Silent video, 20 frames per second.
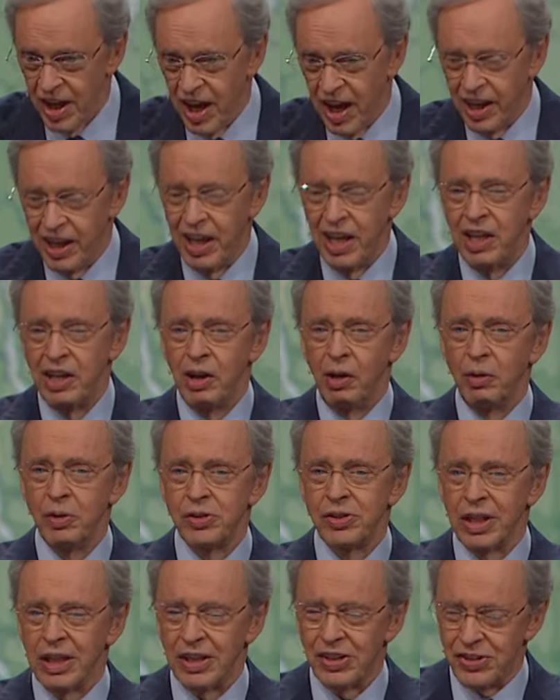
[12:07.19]
and He
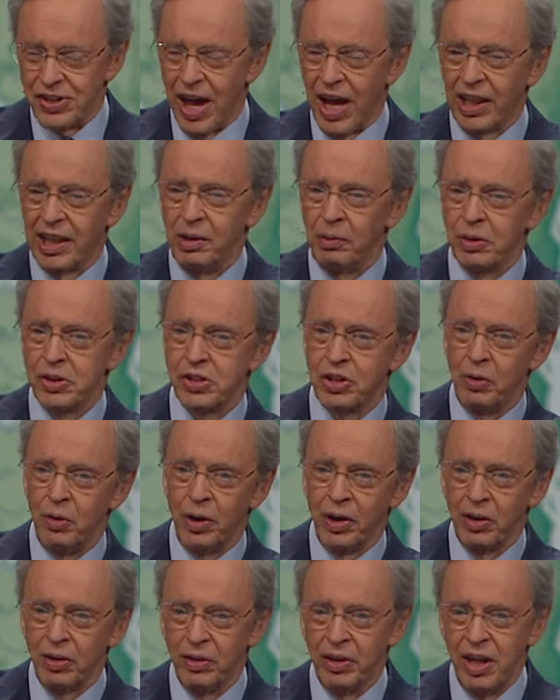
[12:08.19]
knows exactly what's
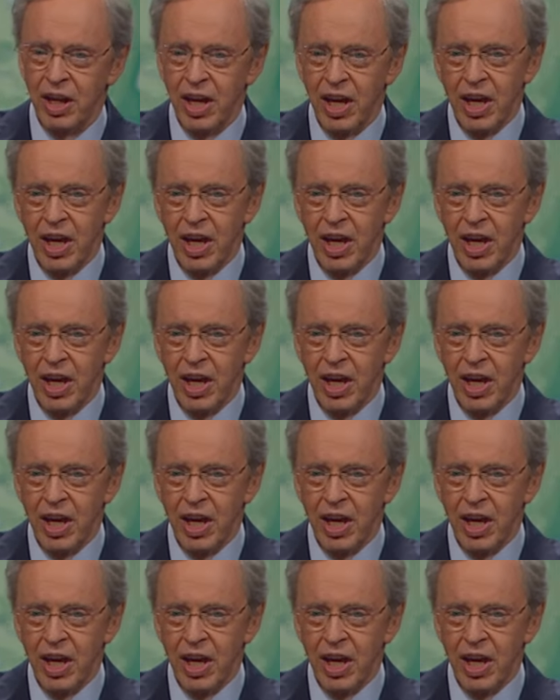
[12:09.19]
going on.